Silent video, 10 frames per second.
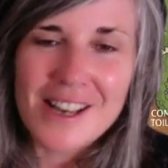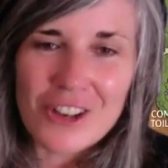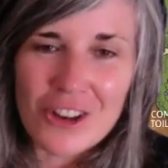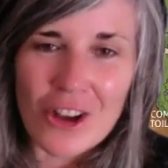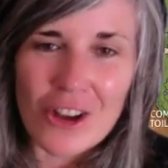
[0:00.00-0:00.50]

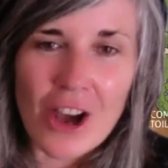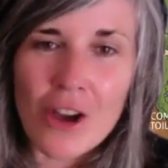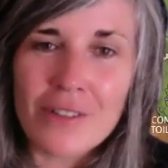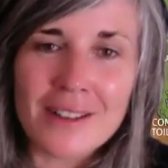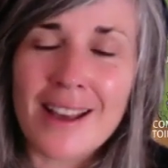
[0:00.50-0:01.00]
you know
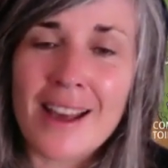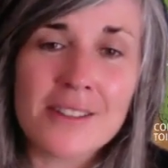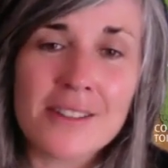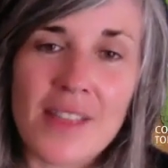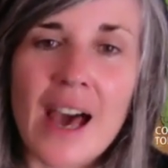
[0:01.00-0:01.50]
hopefully
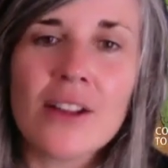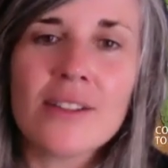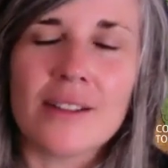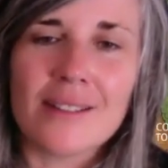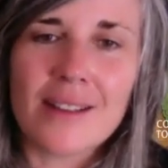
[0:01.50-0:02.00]
tens of
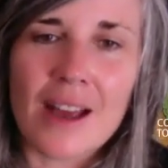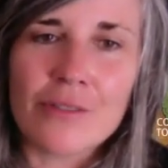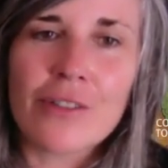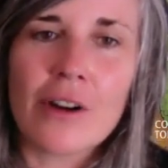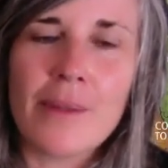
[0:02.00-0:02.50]
thousands
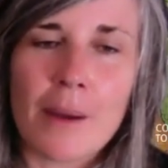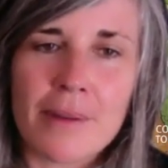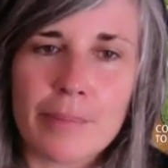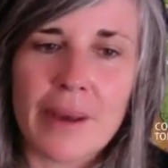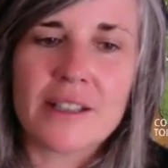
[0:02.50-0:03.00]
and from that
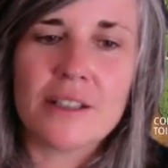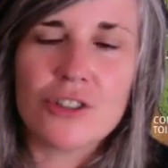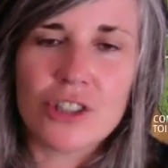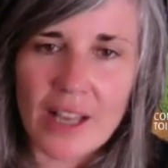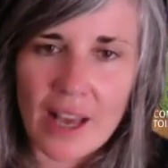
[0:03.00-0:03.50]
perspective
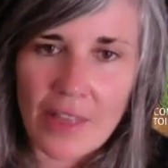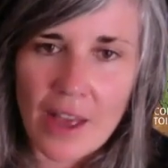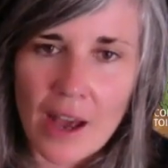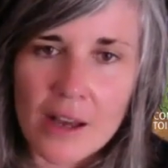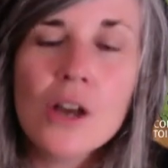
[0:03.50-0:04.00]

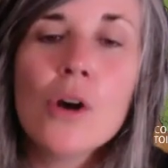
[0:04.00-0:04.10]
together